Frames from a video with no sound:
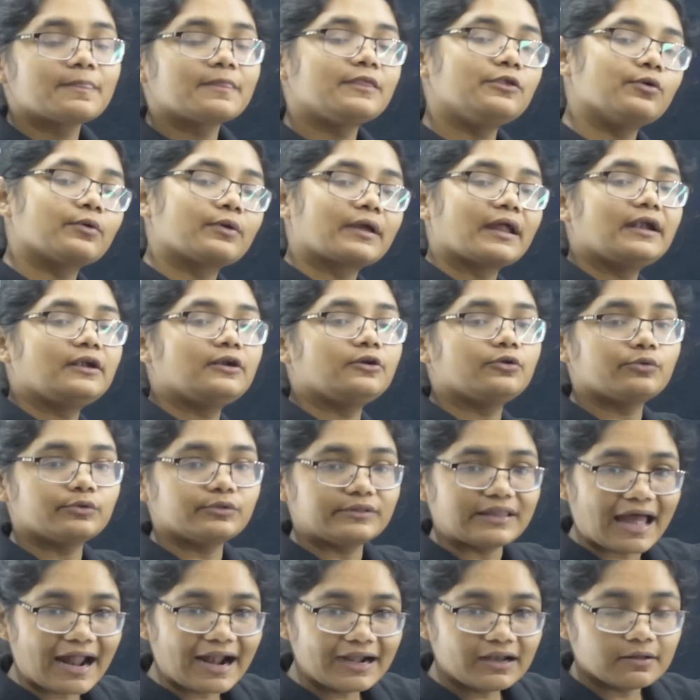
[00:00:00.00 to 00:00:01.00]
you can do
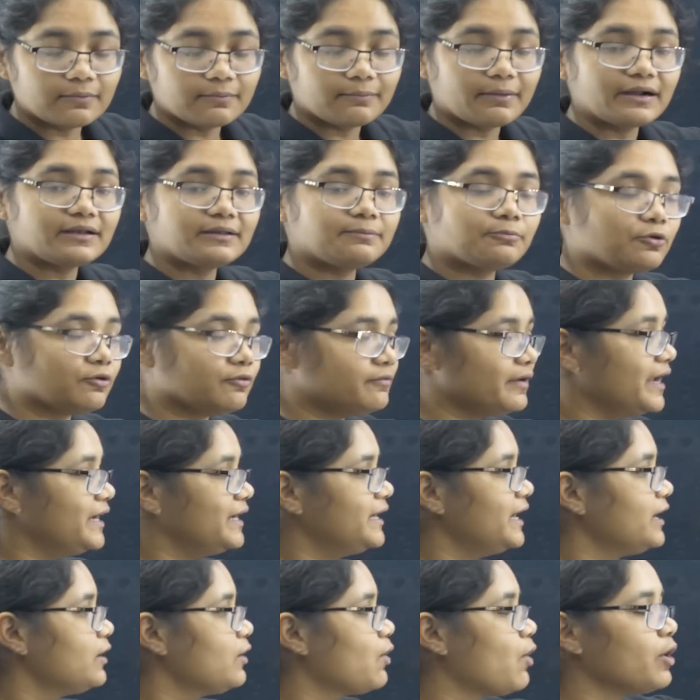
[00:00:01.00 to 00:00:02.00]
that, but
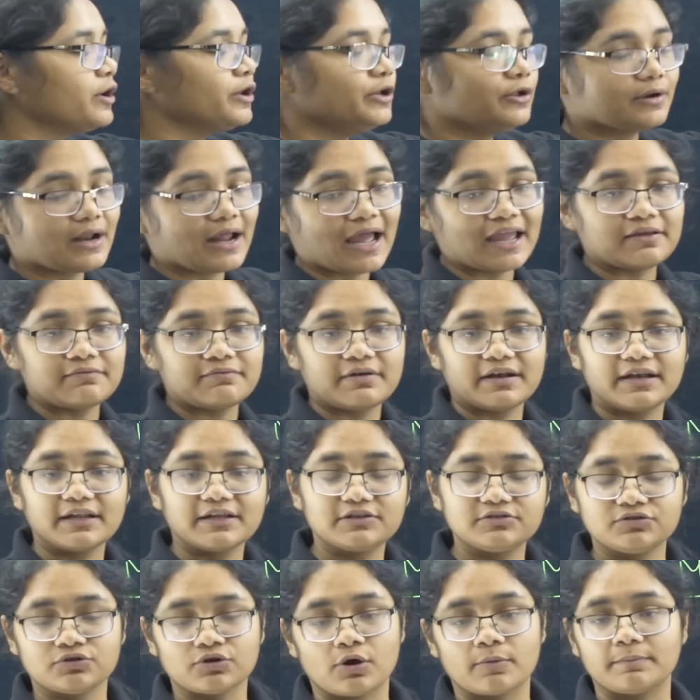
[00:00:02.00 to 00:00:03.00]
provided all your high
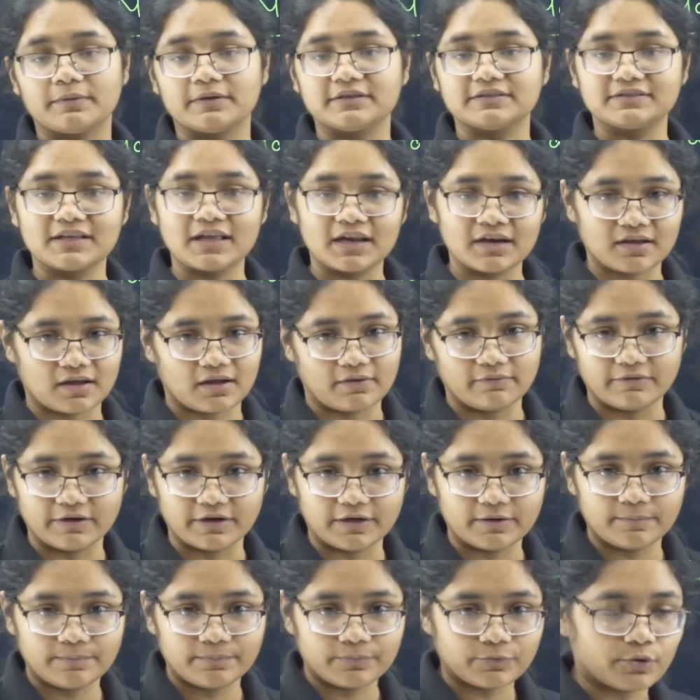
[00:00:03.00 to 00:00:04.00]
weightage topics are covered.
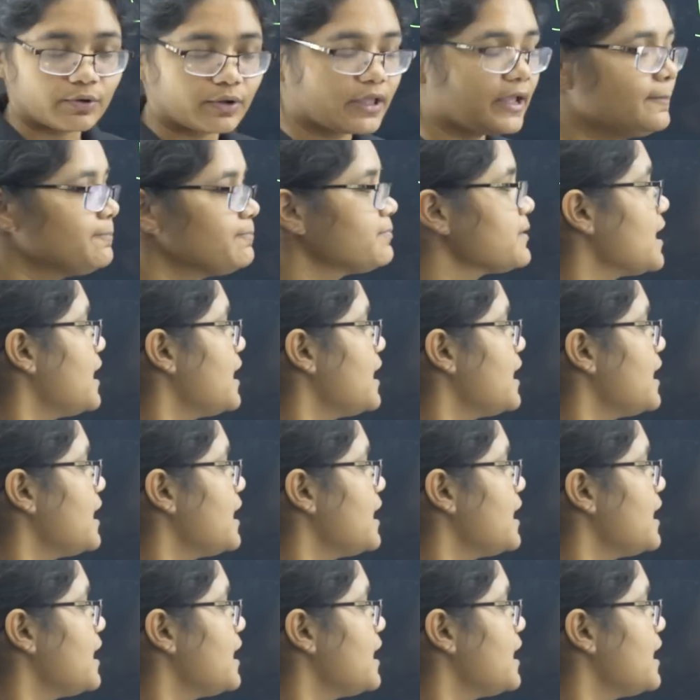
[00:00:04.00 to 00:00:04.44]
Okay,